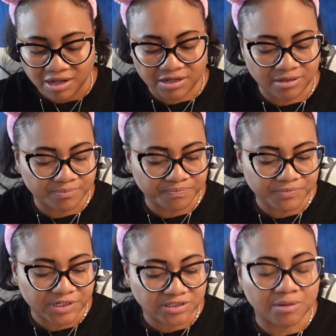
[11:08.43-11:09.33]
Um,
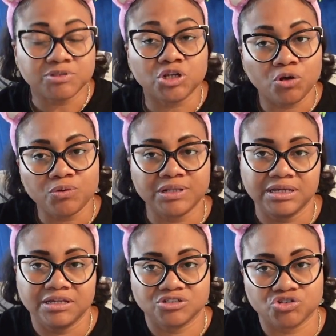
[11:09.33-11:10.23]
so I'm
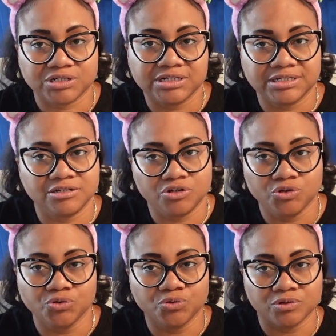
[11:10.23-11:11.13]
slowly trickling
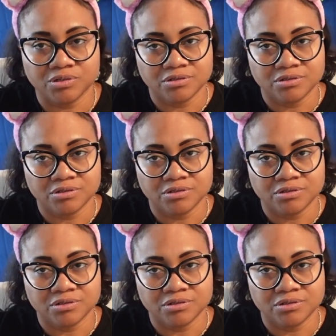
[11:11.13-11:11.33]
new